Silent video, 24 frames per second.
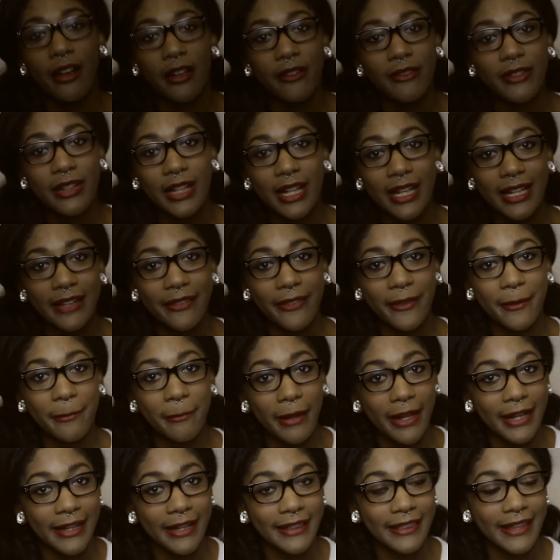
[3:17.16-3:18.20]
even like them
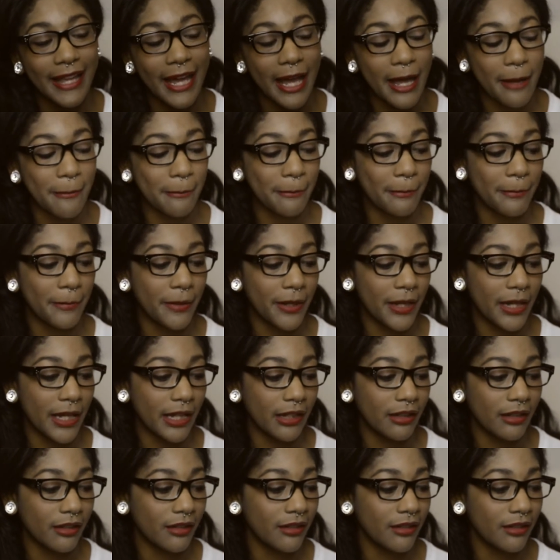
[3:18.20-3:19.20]
like that, but